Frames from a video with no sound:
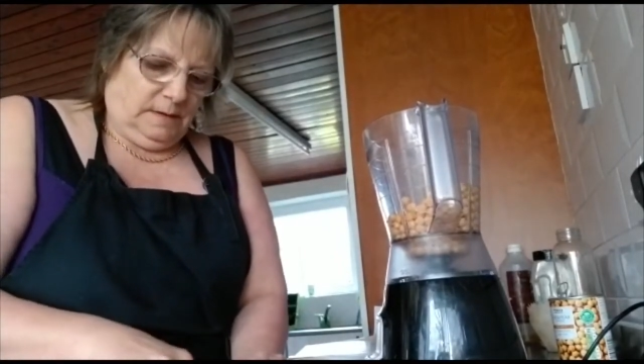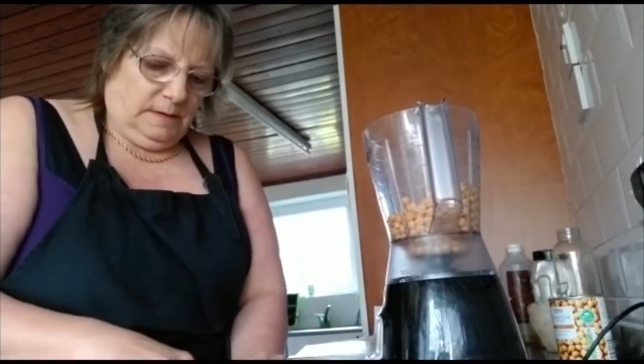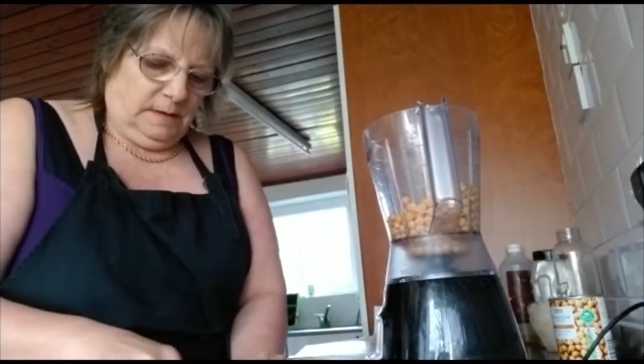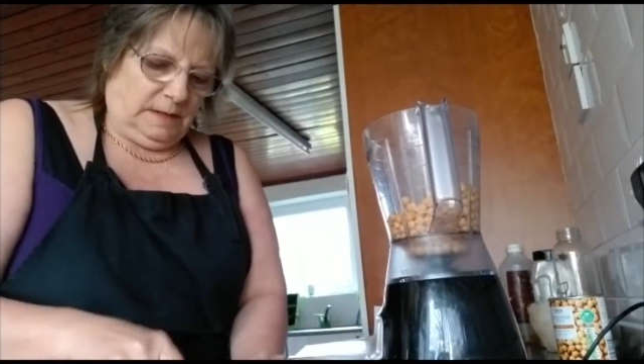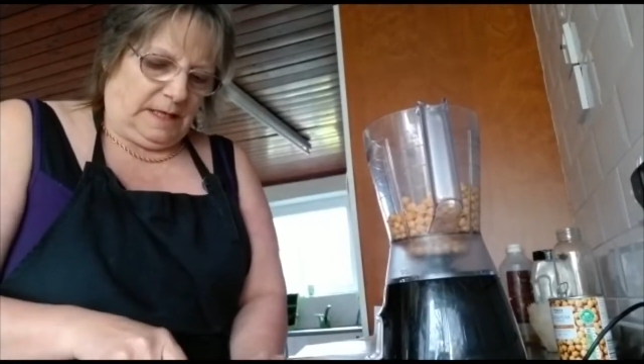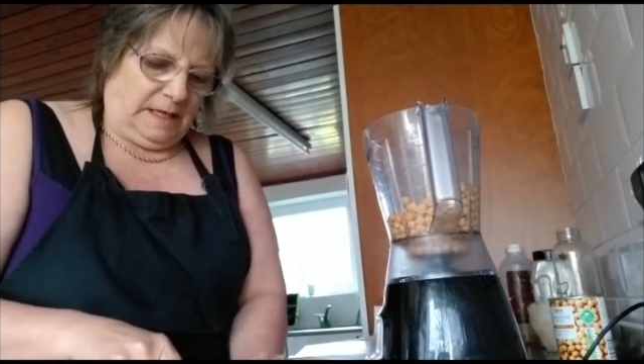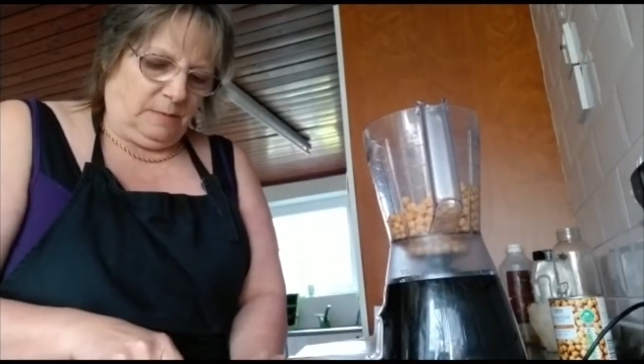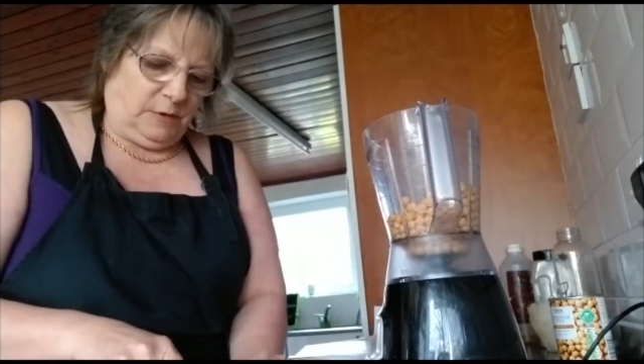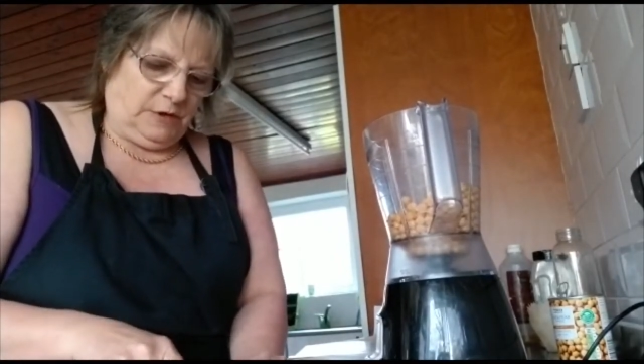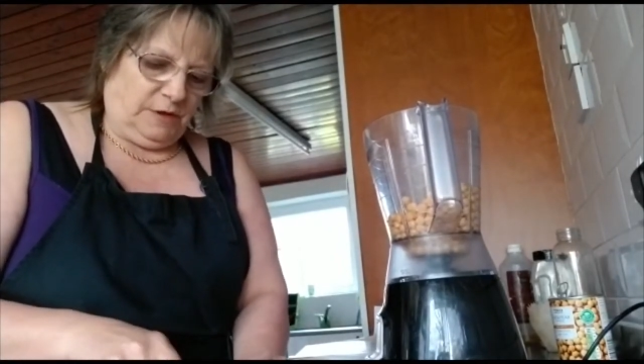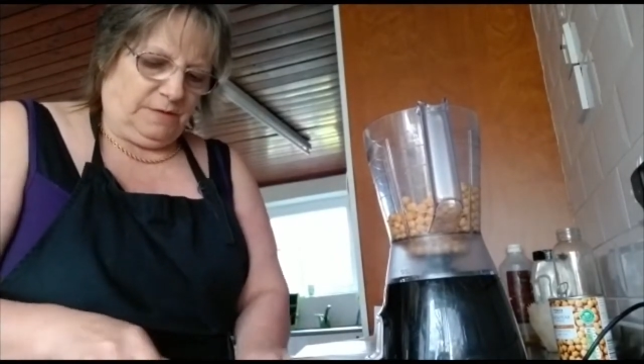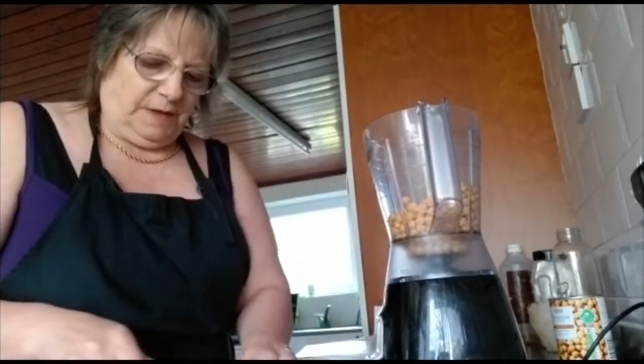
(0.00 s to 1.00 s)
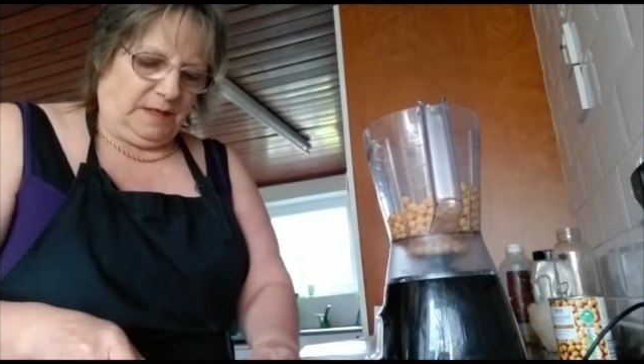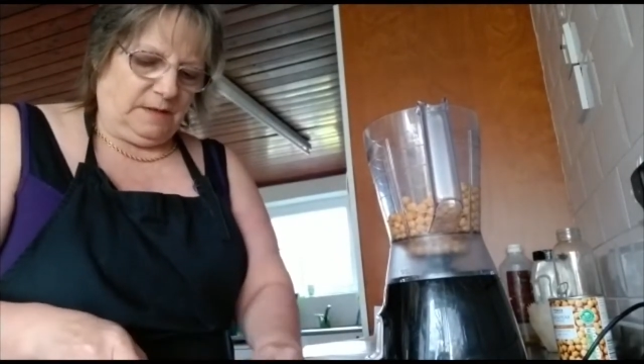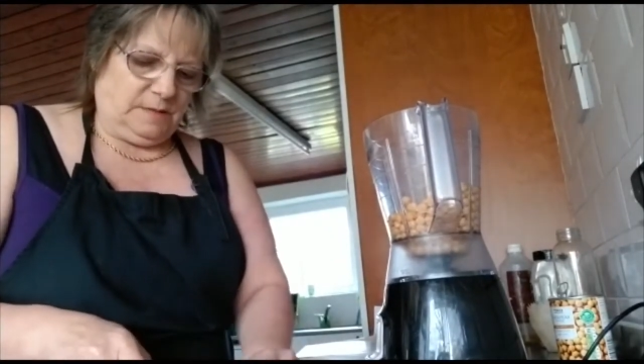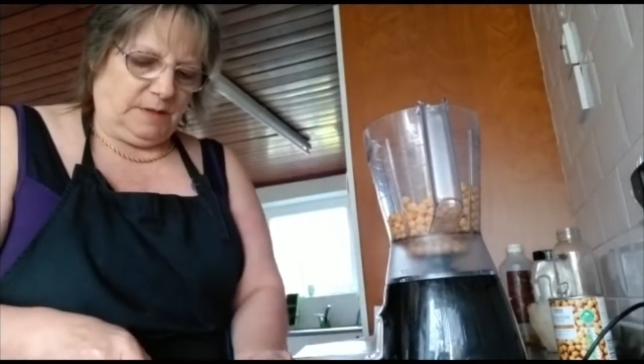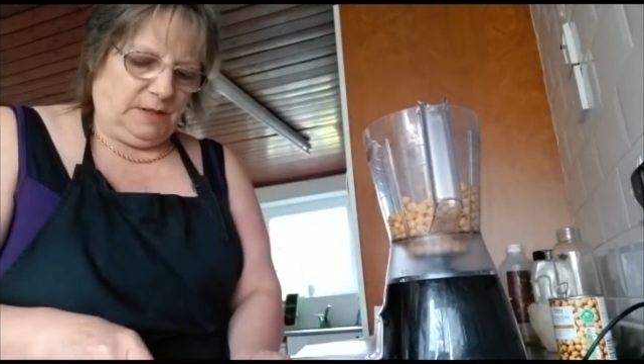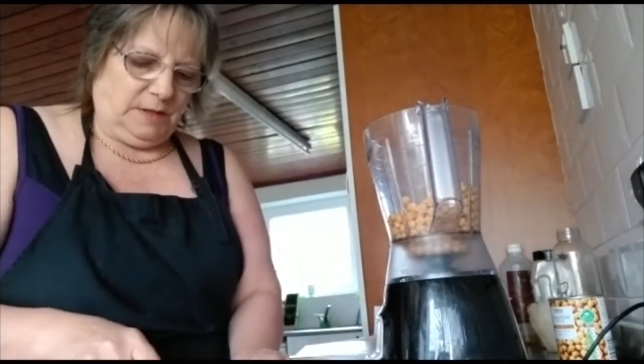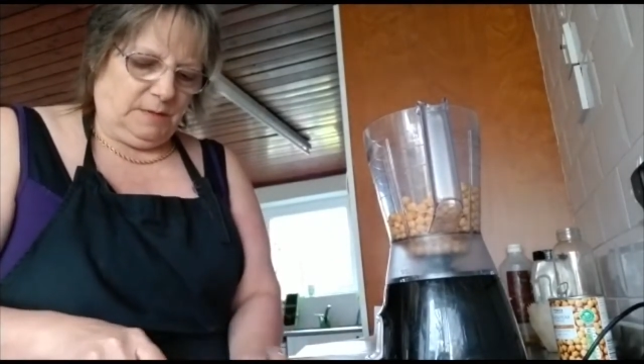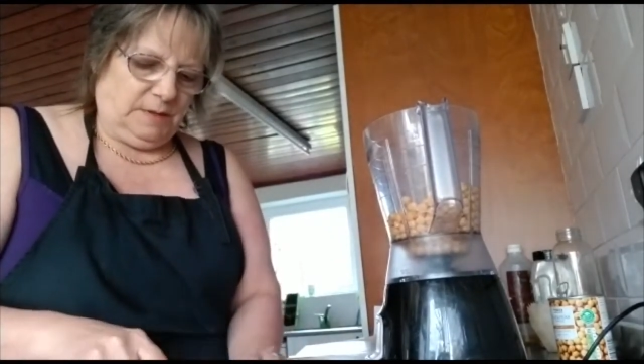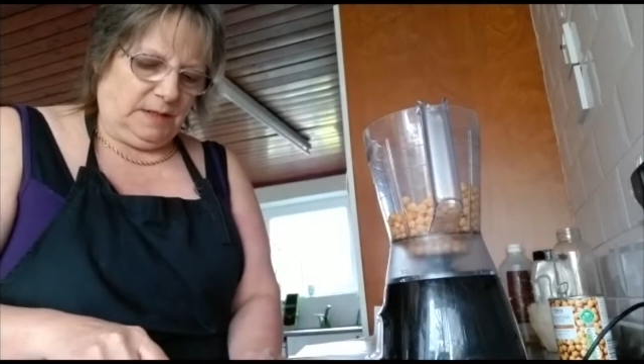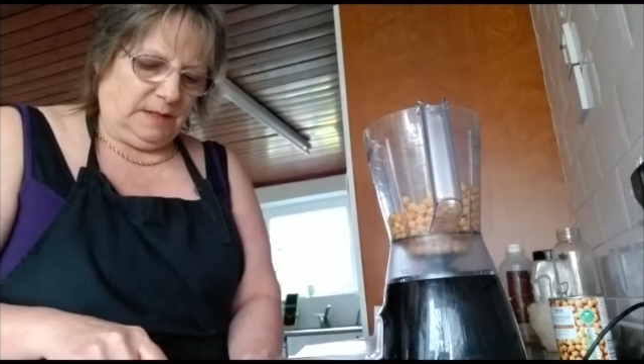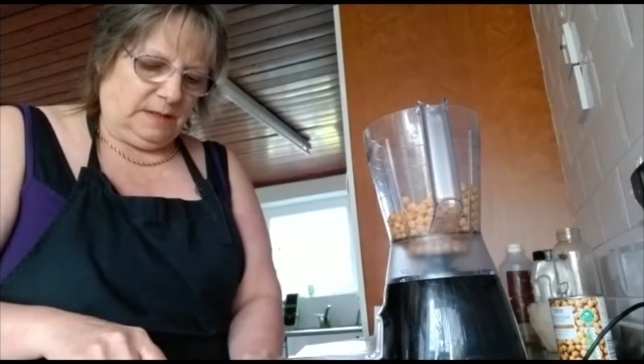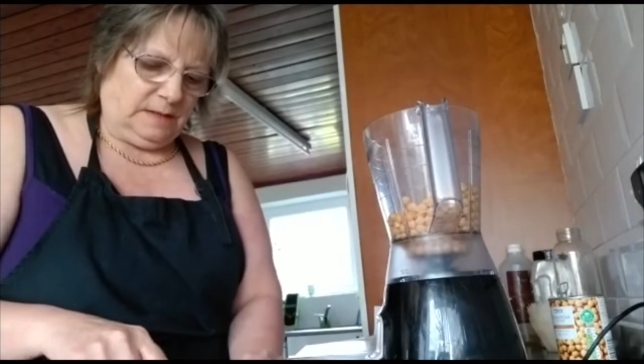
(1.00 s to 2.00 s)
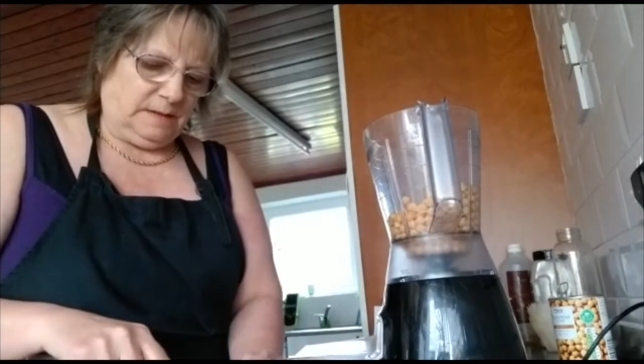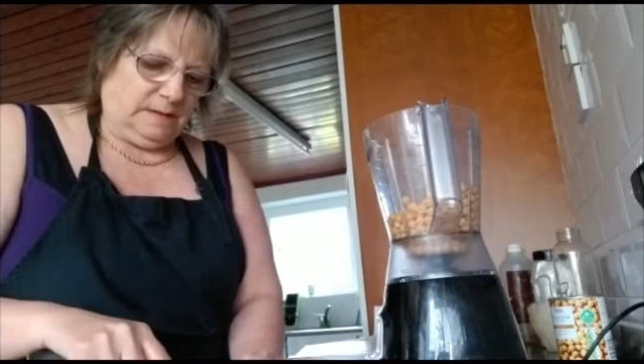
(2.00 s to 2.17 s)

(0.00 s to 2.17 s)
Again, watch your fingers when you're doing this.